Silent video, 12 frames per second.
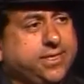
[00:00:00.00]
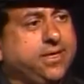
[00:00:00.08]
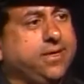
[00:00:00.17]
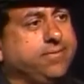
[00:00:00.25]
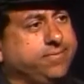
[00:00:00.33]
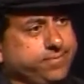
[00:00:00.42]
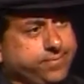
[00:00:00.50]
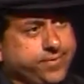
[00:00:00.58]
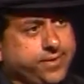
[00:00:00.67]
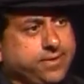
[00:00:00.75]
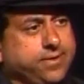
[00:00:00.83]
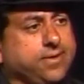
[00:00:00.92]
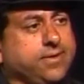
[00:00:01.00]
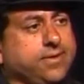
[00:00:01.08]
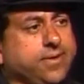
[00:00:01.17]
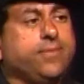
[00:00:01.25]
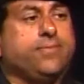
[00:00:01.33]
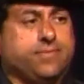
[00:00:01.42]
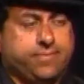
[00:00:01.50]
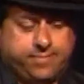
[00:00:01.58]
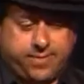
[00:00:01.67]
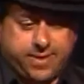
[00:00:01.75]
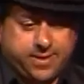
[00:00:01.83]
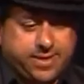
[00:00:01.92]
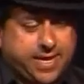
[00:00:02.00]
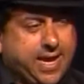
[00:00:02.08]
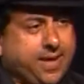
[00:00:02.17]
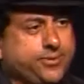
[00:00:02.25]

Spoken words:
And they're all assigned duties inside the kitchen?